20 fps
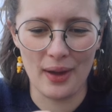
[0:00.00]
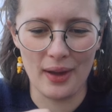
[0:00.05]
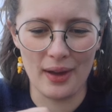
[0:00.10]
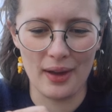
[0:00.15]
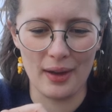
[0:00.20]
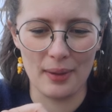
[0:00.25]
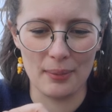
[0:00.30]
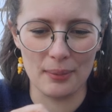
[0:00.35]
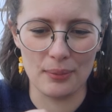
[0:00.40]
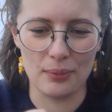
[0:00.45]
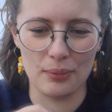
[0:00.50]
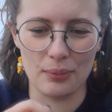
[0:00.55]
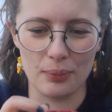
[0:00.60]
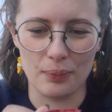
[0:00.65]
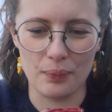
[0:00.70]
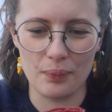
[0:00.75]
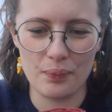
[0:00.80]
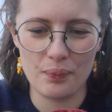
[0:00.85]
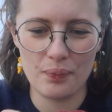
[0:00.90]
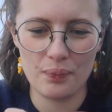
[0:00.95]

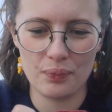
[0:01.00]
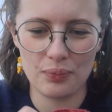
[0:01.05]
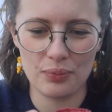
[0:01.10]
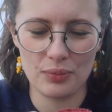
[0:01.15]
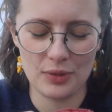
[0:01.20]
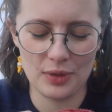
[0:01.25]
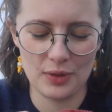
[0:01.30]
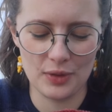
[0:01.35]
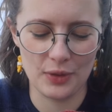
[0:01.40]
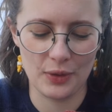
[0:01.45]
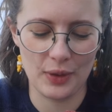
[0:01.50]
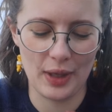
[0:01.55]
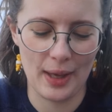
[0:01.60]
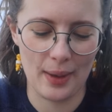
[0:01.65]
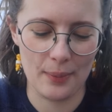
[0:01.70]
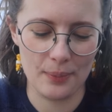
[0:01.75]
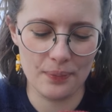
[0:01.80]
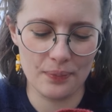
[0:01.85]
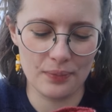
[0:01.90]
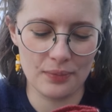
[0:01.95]
Um, so
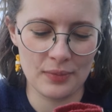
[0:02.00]
yeah,